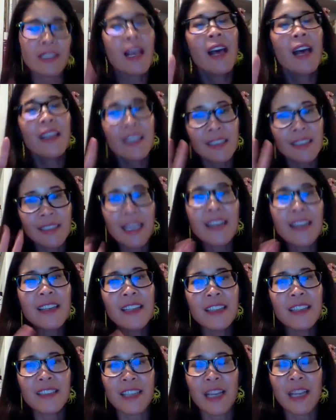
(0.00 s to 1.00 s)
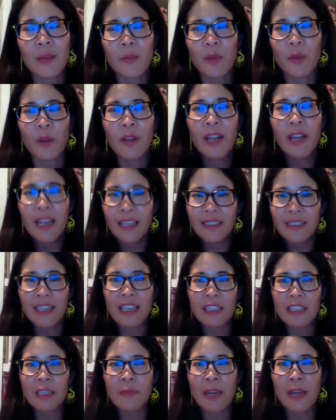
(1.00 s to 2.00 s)
The second example is
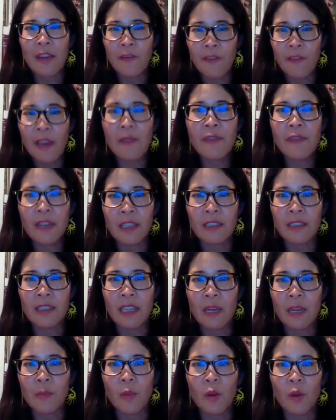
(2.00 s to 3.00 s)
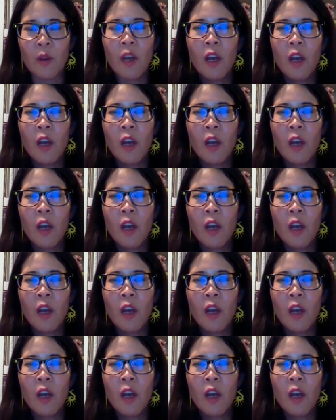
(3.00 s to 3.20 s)
actually my favorite example,